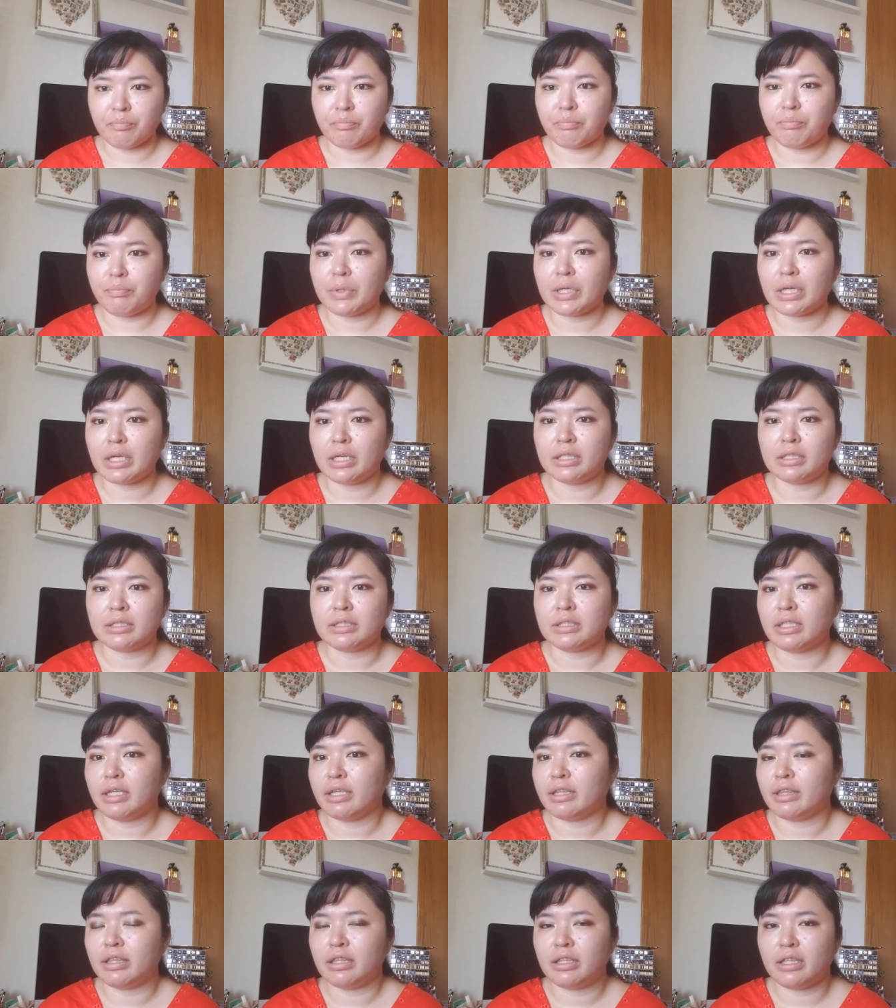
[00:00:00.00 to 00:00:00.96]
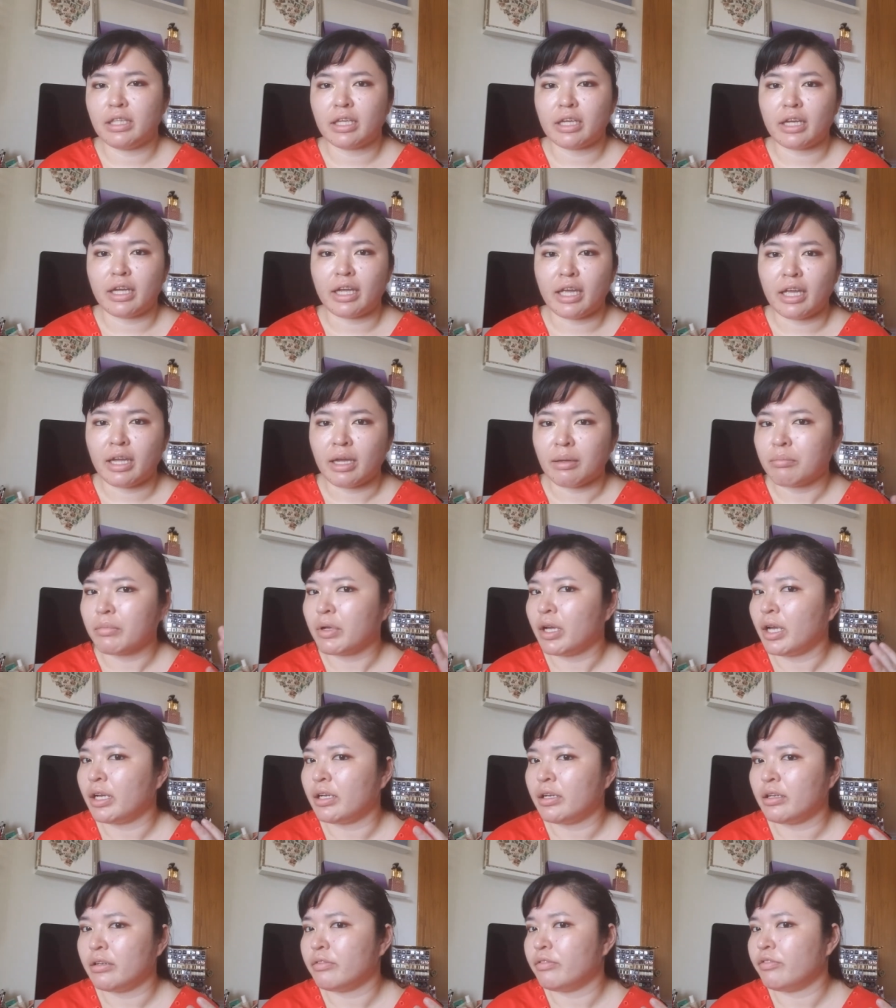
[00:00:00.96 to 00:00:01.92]
because I think I am
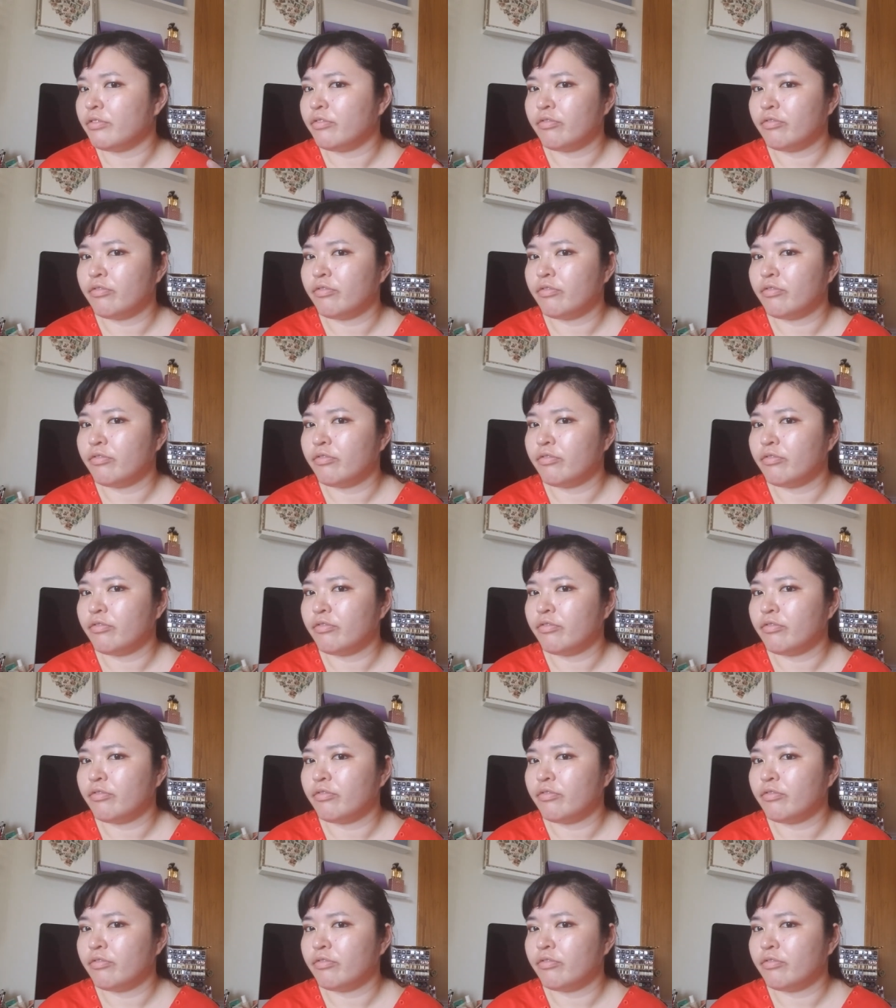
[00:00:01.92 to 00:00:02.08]
kind of